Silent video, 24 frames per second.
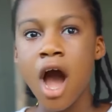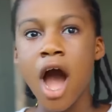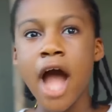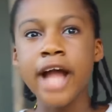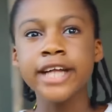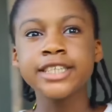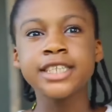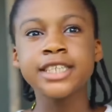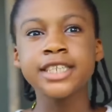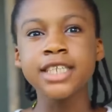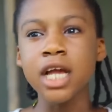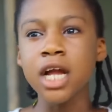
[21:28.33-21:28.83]

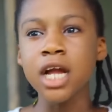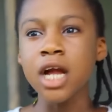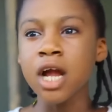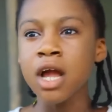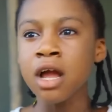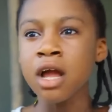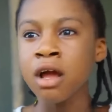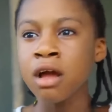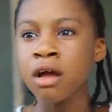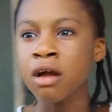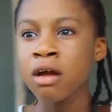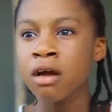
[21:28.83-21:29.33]
I
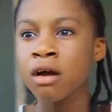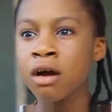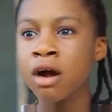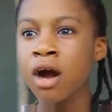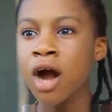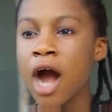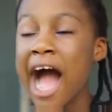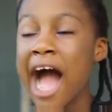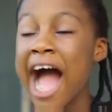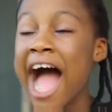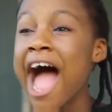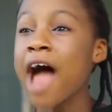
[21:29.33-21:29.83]
think
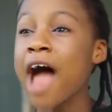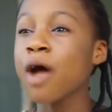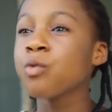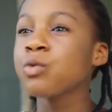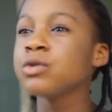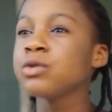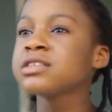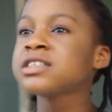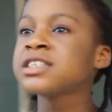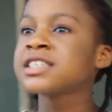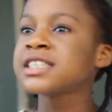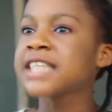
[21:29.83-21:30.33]
I
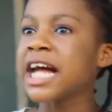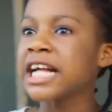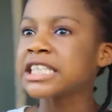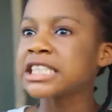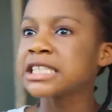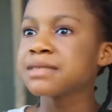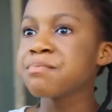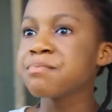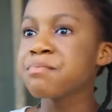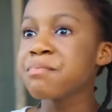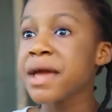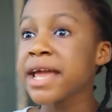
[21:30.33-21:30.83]
will
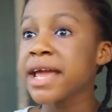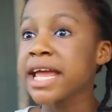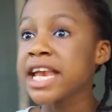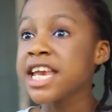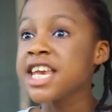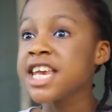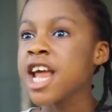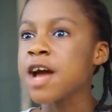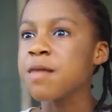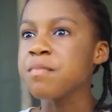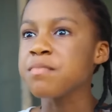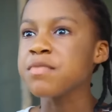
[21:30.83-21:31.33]
start
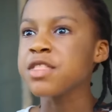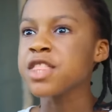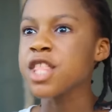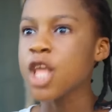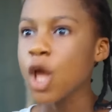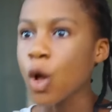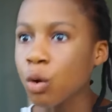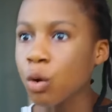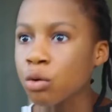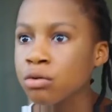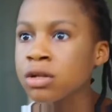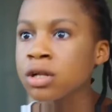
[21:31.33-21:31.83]
making them
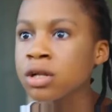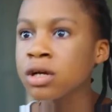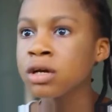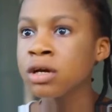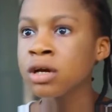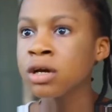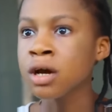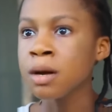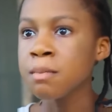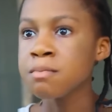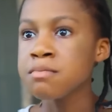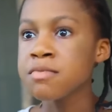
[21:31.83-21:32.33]
kneel
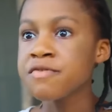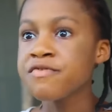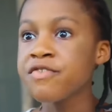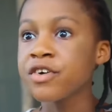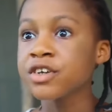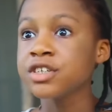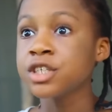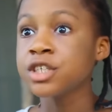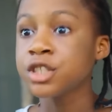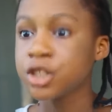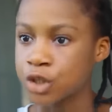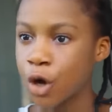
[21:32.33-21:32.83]

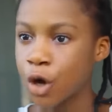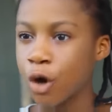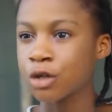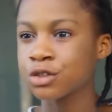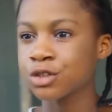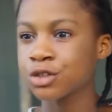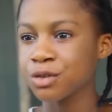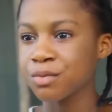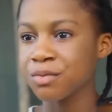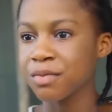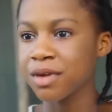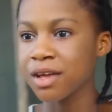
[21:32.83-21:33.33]
before they
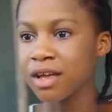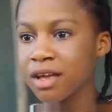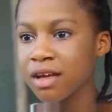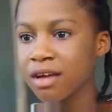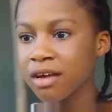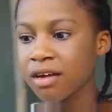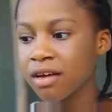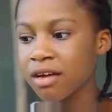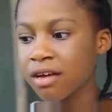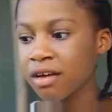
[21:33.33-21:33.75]
talk to me.